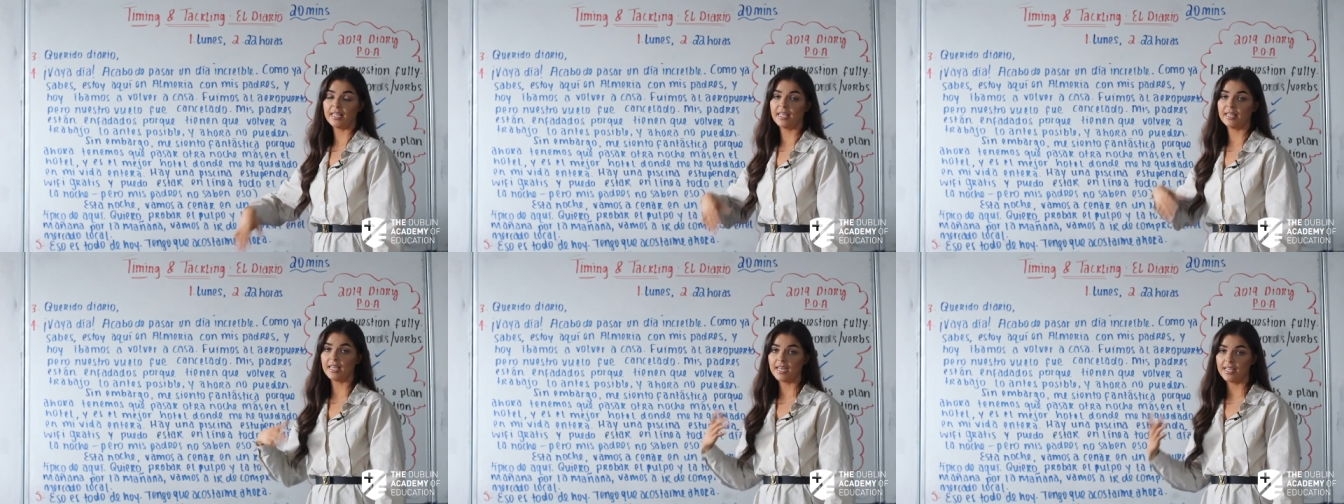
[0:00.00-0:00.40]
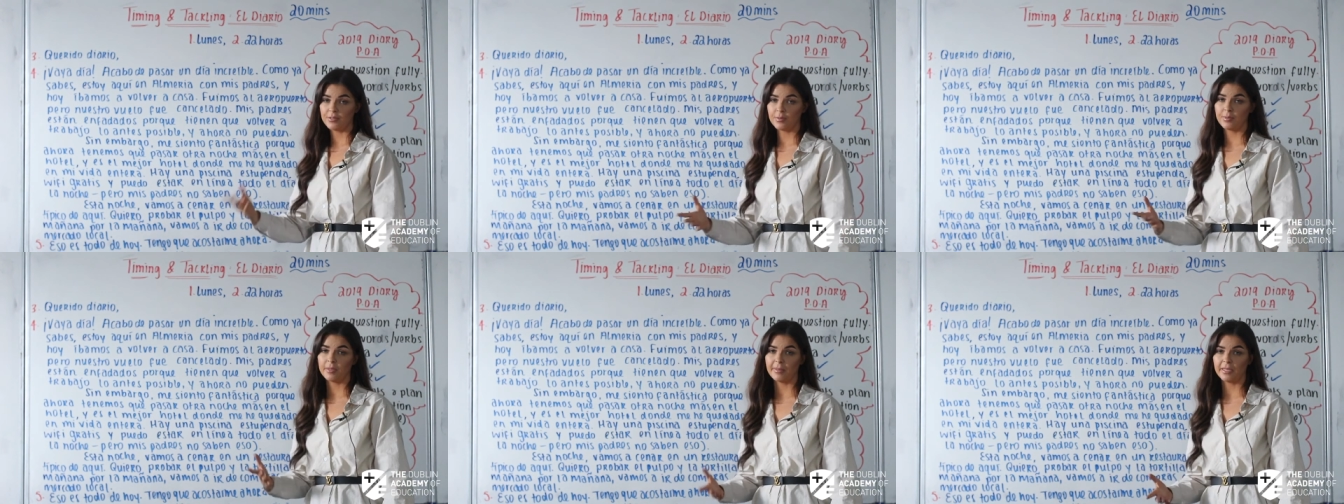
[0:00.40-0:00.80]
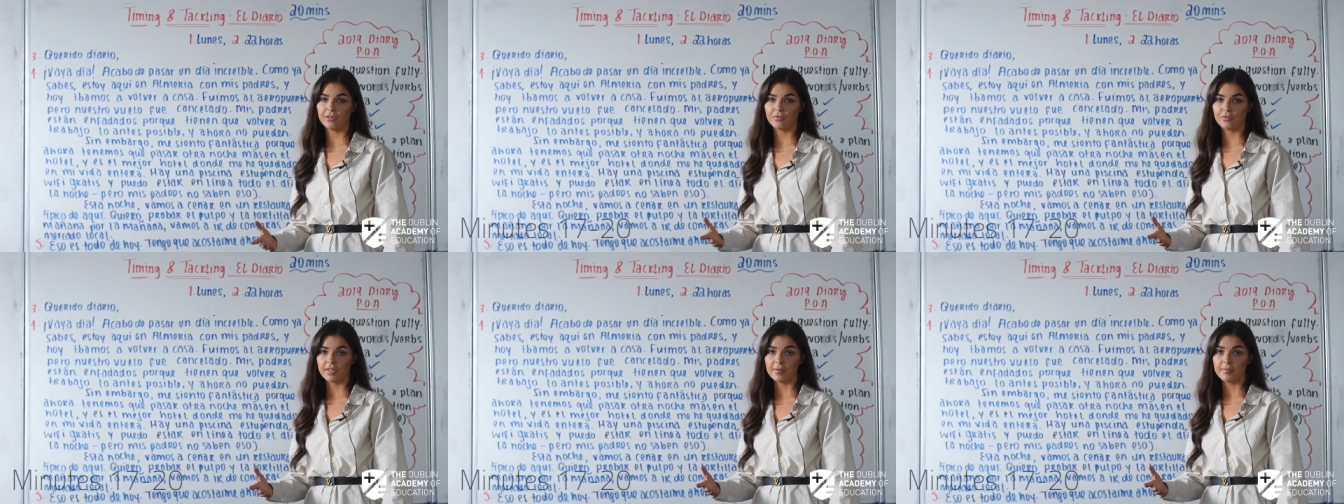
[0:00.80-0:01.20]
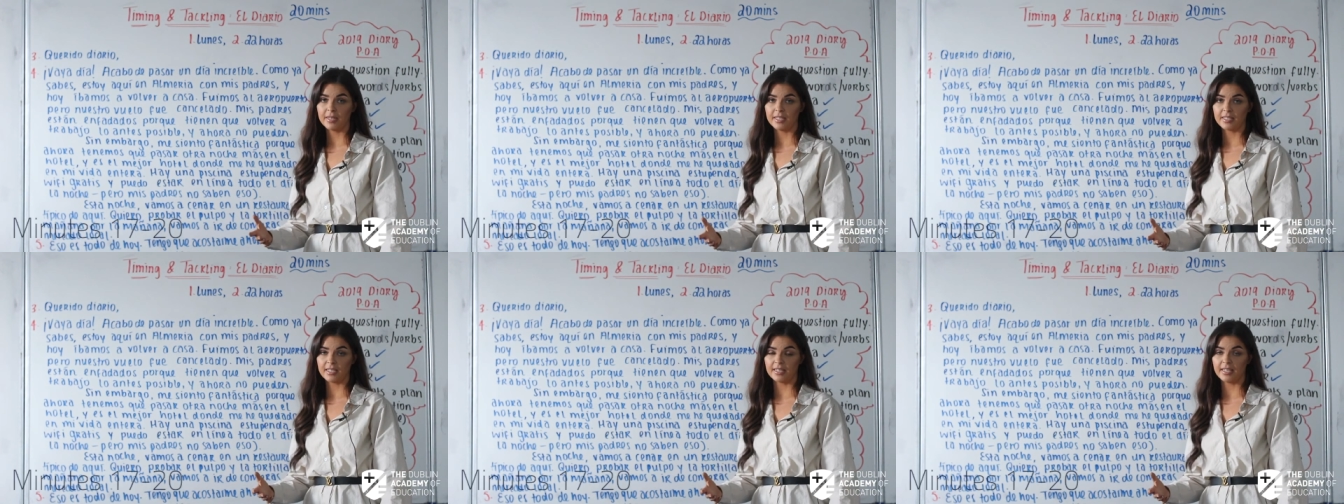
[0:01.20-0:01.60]
and then that leaves me with about three
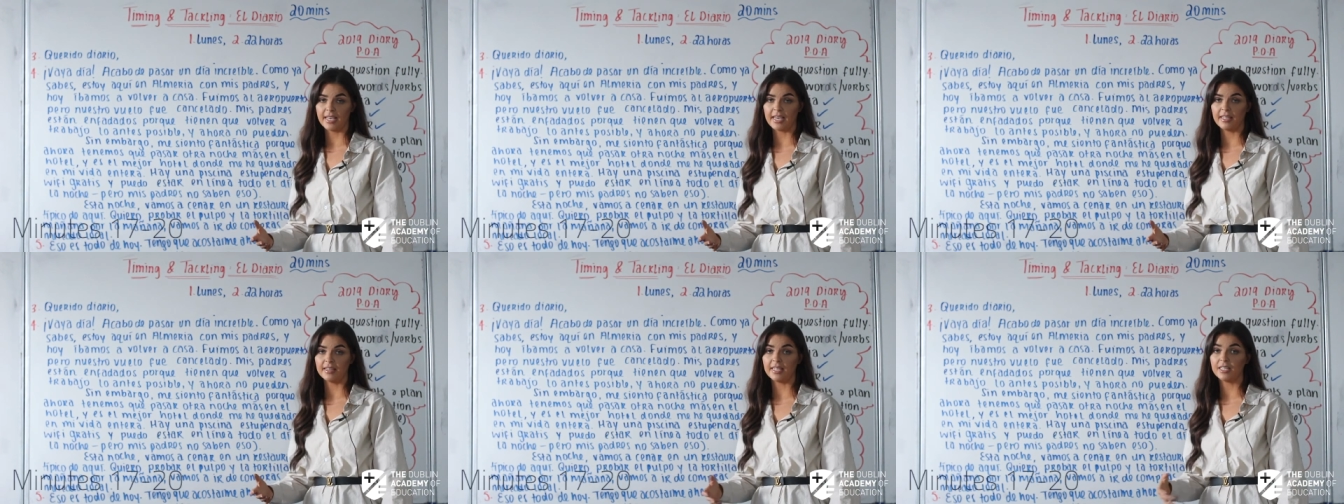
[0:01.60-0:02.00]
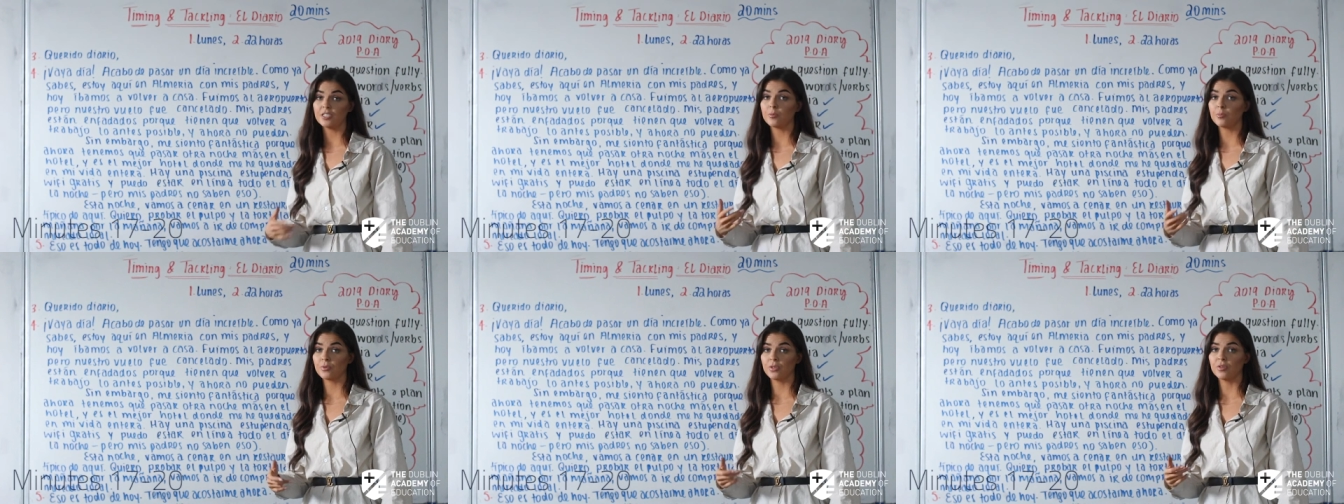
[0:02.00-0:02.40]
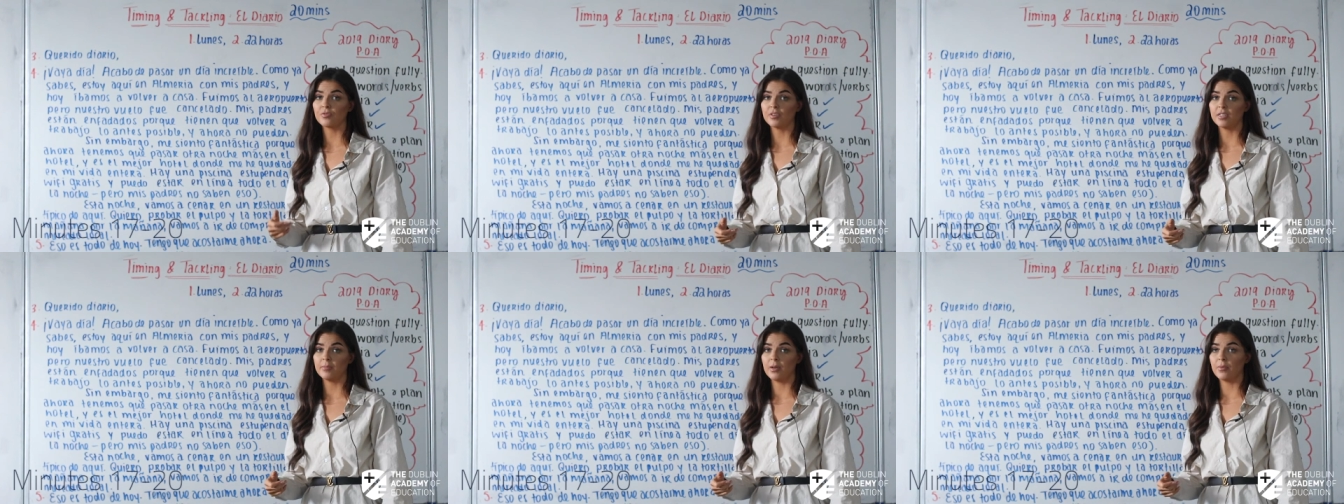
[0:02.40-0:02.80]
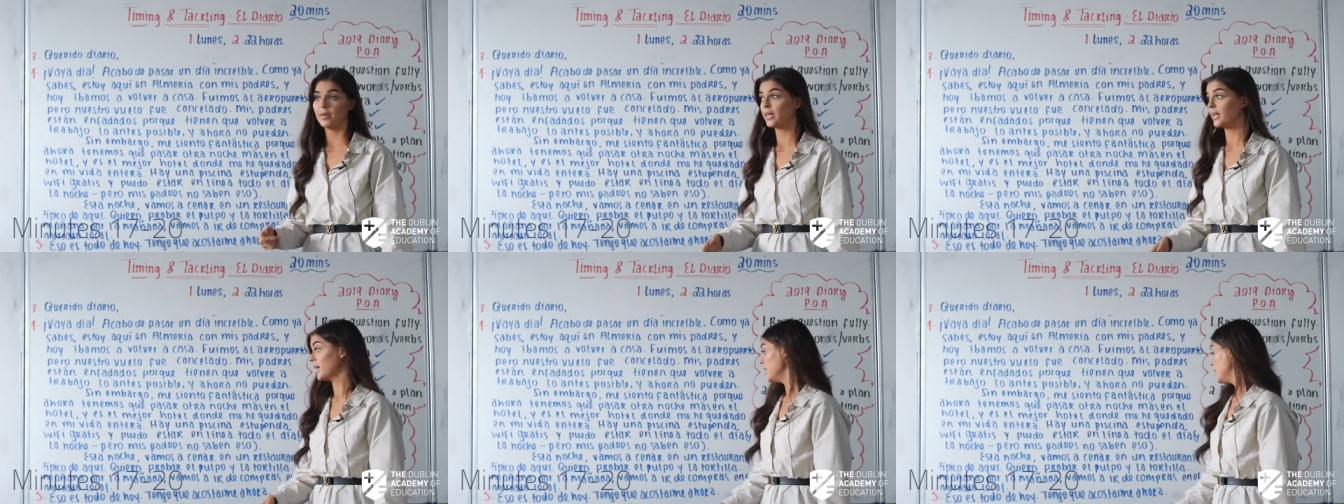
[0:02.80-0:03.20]
minutes at the end then to proofread my
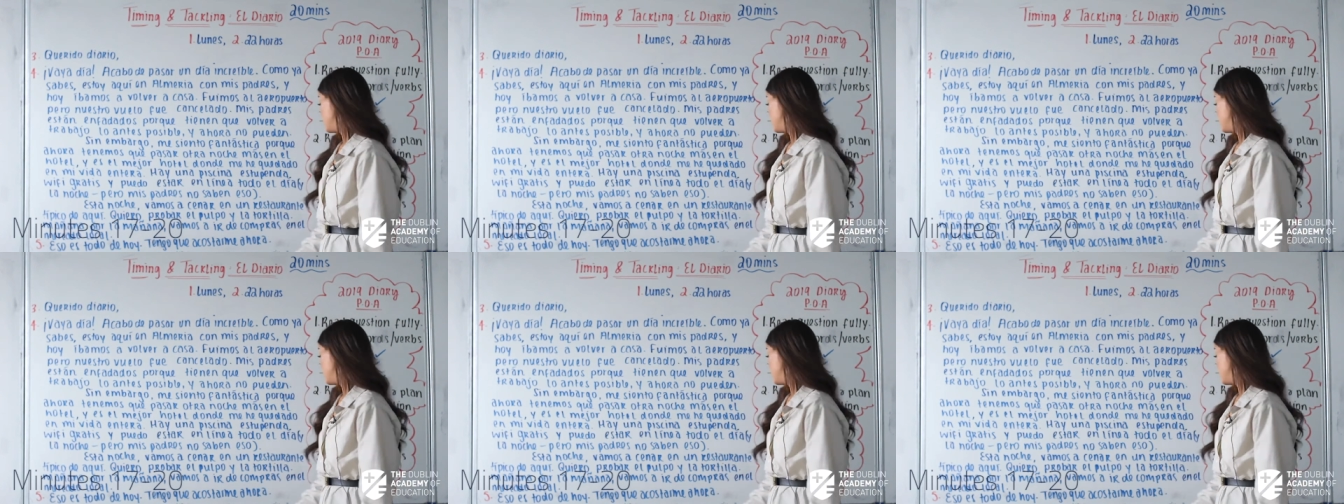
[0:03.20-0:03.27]
work,